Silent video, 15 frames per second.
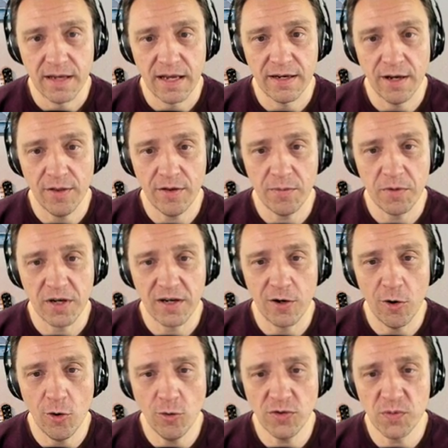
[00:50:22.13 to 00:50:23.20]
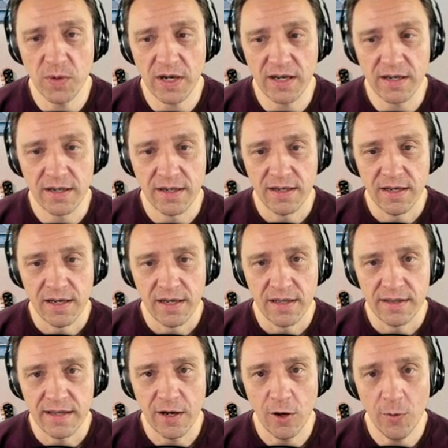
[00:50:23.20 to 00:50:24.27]
Another close one.
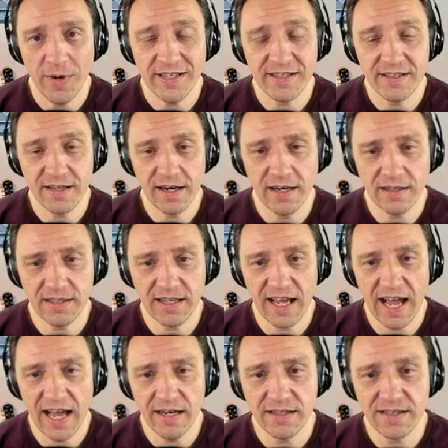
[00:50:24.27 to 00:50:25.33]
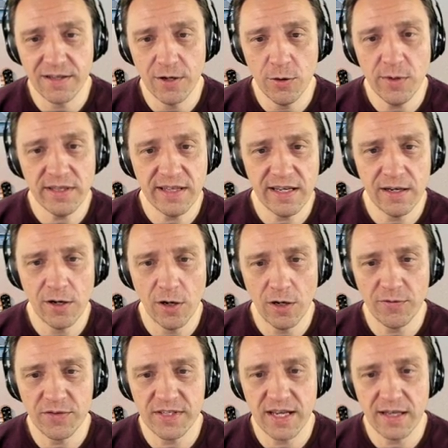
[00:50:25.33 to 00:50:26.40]
They always start kind of slow and then all
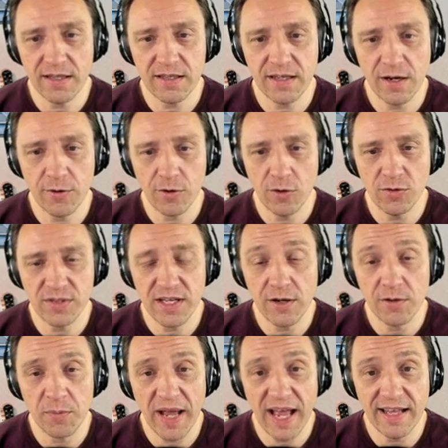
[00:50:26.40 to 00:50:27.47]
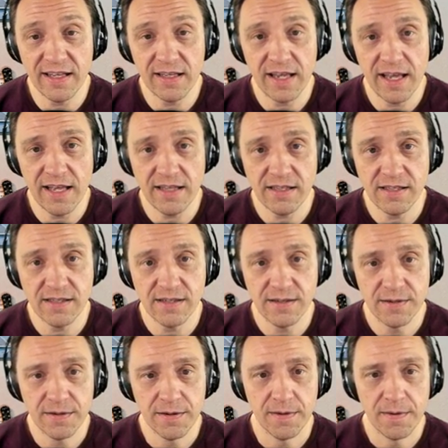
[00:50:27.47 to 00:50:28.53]
of a sudden the tower goes down. The Bandit hits.
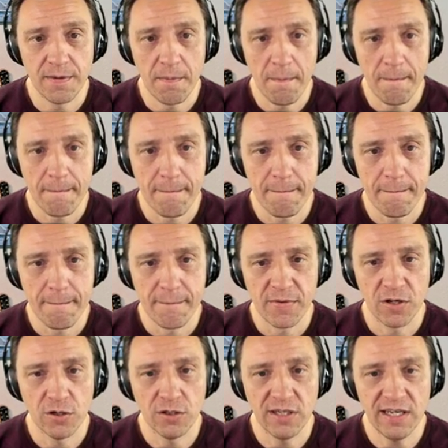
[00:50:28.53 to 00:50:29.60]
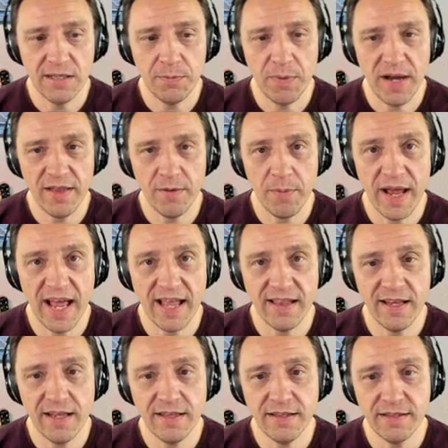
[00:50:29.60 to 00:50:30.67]
Good hit by the
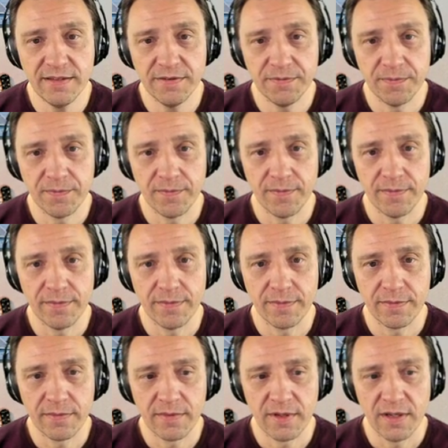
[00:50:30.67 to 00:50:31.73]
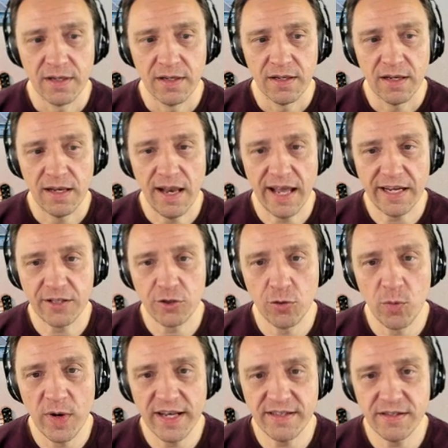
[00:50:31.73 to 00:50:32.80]
Bandit. Electro
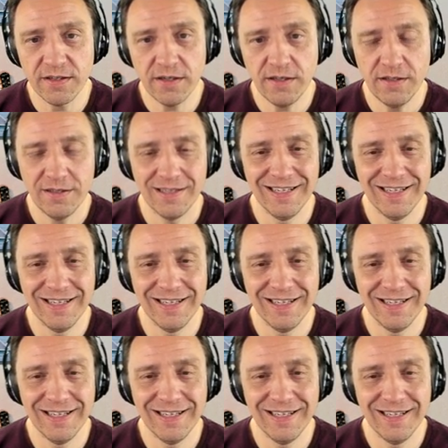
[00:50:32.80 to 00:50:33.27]
Wizard.